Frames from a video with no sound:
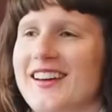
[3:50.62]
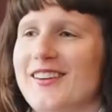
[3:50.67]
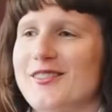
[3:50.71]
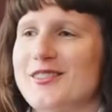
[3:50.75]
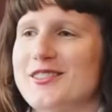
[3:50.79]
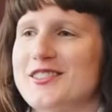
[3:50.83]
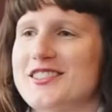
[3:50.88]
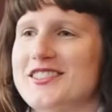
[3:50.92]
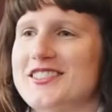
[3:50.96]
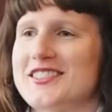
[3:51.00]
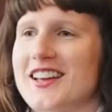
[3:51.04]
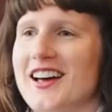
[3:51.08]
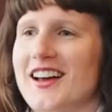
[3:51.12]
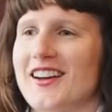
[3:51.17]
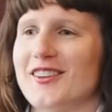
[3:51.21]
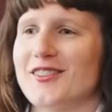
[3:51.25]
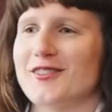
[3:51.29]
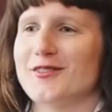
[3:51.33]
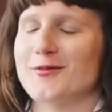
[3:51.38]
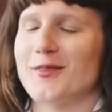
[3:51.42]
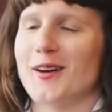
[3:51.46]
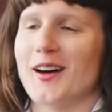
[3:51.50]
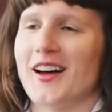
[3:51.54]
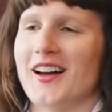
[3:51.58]
was the start
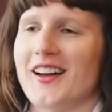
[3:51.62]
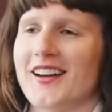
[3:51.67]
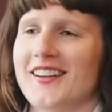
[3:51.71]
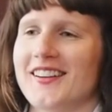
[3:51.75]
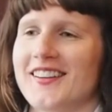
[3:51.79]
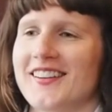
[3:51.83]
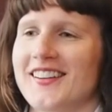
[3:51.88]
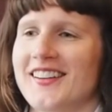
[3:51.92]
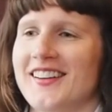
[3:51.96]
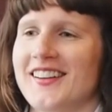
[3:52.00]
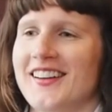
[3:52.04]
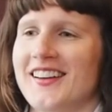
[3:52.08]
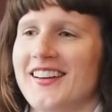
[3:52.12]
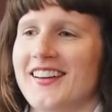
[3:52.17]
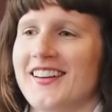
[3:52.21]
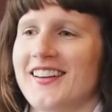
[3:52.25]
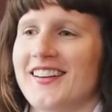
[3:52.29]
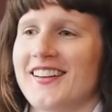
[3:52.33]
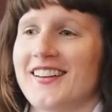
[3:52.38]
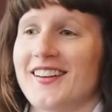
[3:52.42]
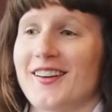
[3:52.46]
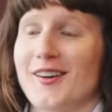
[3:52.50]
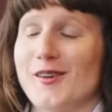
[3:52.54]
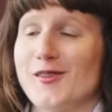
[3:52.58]
of my
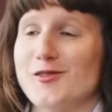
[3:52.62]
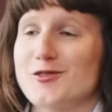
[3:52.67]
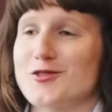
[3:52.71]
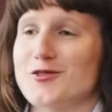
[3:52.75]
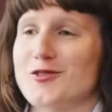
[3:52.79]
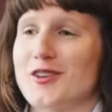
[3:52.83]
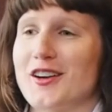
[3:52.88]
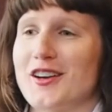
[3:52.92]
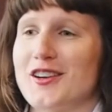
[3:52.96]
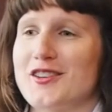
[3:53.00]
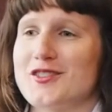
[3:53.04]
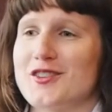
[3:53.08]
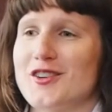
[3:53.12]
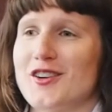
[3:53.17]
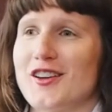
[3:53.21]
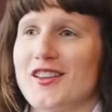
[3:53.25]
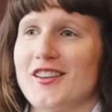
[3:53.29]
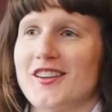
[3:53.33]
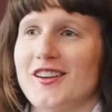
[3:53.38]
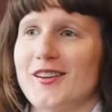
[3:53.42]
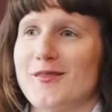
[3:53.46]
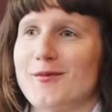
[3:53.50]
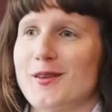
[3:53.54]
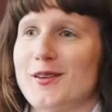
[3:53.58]
ultra running journey
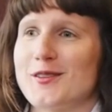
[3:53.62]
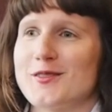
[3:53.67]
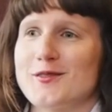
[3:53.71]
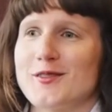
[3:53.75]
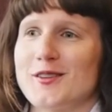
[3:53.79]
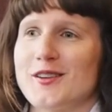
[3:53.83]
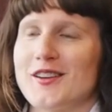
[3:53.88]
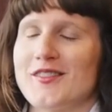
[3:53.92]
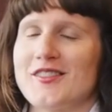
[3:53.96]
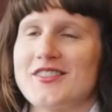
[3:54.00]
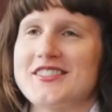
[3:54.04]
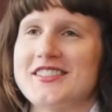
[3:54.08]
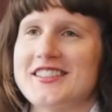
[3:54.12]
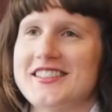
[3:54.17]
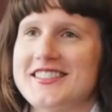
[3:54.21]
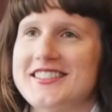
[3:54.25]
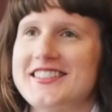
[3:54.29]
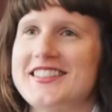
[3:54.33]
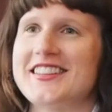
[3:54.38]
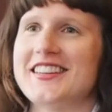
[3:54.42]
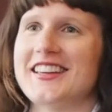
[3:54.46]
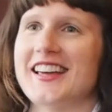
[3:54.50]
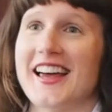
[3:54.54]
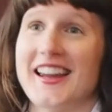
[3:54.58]
that I've been doing ever
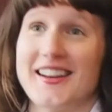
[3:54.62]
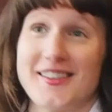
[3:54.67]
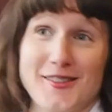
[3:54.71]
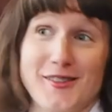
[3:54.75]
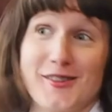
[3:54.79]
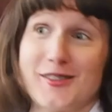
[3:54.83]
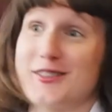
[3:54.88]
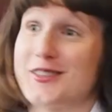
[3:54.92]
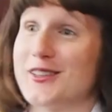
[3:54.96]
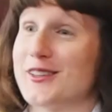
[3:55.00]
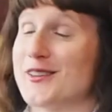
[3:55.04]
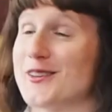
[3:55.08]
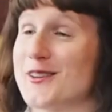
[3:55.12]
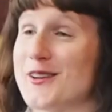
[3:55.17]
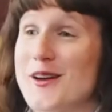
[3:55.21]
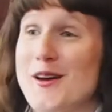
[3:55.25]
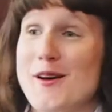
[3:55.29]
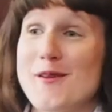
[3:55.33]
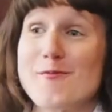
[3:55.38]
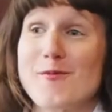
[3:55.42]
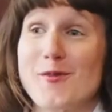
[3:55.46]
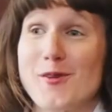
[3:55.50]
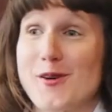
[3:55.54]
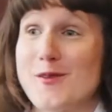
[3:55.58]
since, and also,
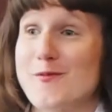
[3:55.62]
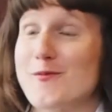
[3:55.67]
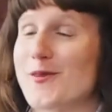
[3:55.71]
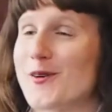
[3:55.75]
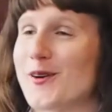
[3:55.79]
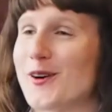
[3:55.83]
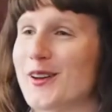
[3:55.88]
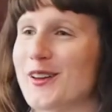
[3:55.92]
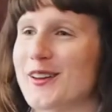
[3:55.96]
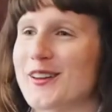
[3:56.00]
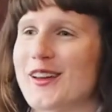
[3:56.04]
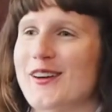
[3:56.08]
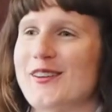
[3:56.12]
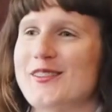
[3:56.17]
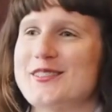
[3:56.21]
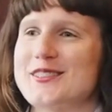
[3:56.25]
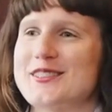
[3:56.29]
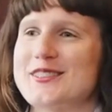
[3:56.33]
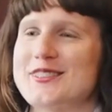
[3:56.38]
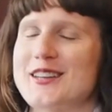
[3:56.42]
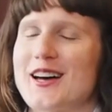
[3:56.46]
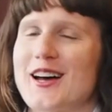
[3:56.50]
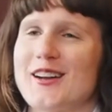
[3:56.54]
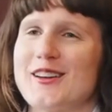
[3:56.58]
more importantly, that was the
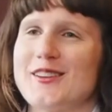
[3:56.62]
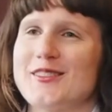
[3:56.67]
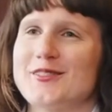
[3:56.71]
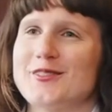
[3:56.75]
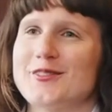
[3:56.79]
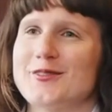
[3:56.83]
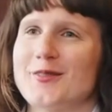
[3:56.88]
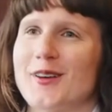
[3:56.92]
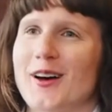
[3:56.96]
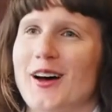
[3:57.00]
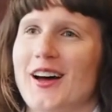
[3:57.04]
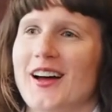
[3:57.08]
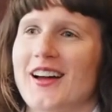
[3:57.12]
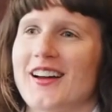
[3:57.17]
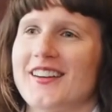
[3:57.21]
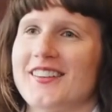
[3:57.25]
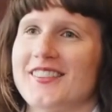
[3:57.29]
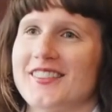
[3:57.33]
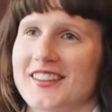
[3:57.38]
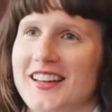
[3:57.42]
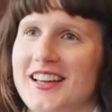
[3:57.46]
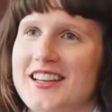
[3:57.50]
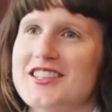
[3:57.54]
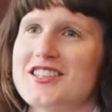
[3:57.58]
start of my
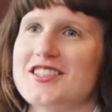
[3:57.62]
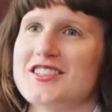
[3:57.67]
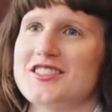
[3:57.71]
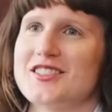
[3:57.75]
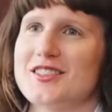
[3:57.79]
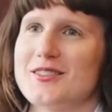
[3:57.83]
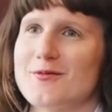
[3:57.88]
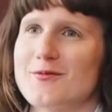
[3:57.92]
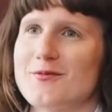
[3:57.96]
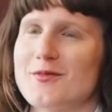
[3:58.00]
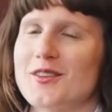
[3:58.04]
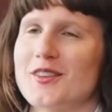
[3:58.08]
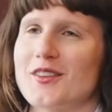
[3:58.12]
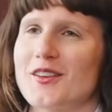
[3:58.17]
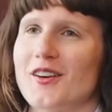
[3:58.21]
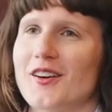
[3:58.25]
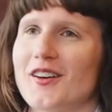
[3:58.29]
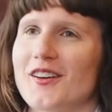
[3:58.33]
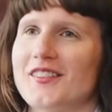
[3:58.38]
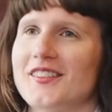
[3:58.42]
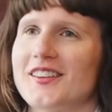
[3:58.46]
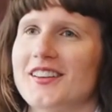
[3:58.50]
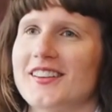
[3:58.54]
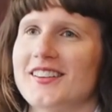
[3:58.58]
relationship with
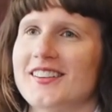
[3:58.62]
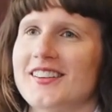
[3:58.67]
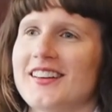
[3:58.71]
God that,